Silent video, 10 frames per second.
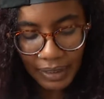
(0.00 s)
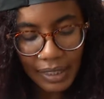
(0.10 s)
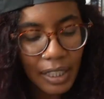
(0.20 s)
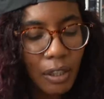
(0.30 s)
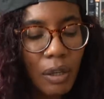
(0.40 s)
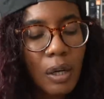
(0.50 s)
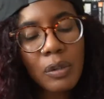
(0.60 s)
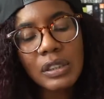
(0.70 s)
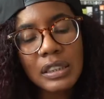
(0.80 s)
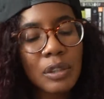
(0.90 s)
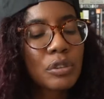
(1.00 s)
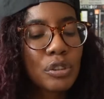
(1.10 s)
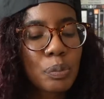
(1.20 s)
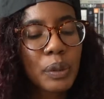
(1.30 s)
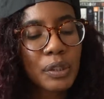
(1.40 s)
Let her
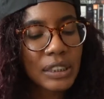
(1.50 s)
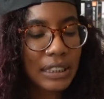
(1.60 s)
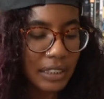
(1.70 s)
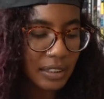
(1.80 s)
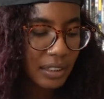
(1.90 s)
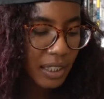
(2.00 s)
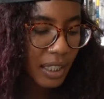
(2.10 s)
oh-so-Jupiter scent,